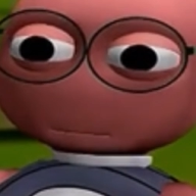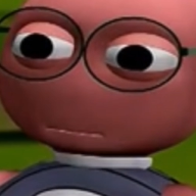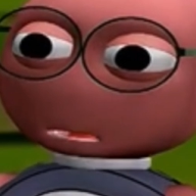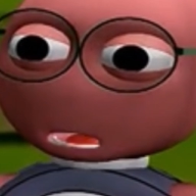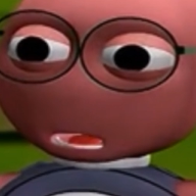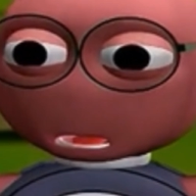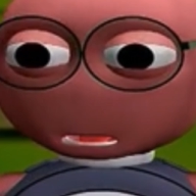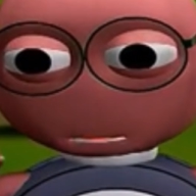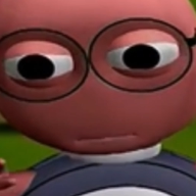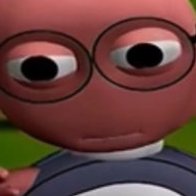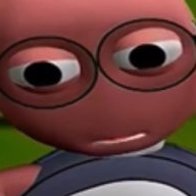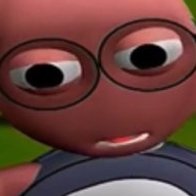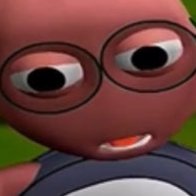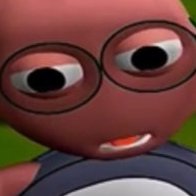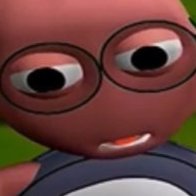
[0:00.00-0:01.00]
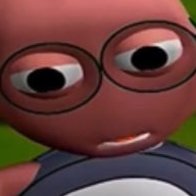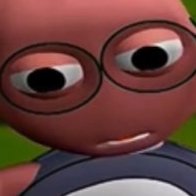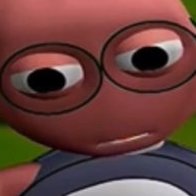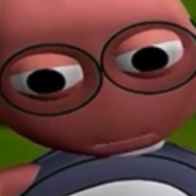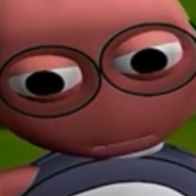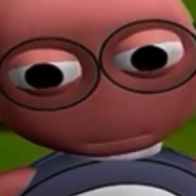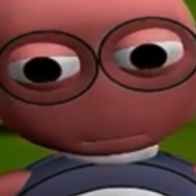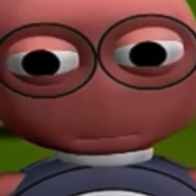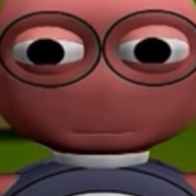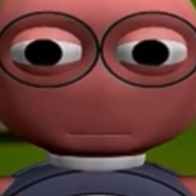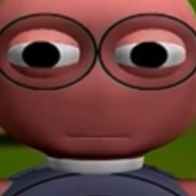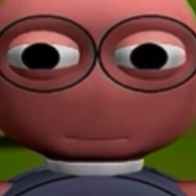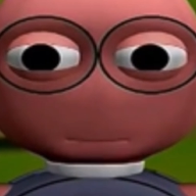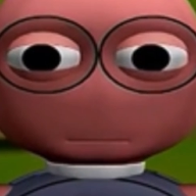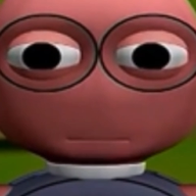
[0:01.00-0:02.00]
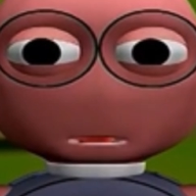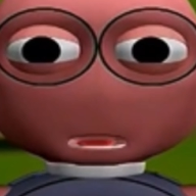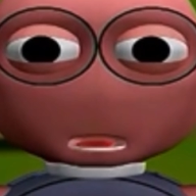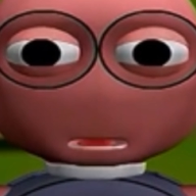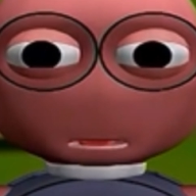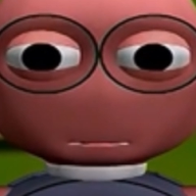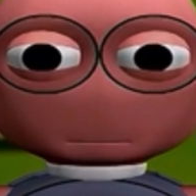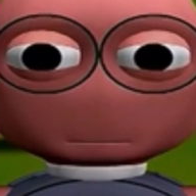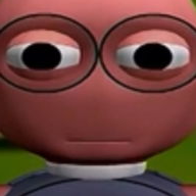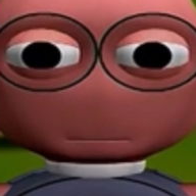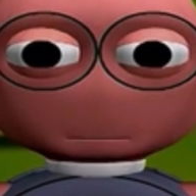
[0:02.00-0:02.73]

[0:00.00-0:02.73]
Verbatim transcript: Trees do the opposite. That is,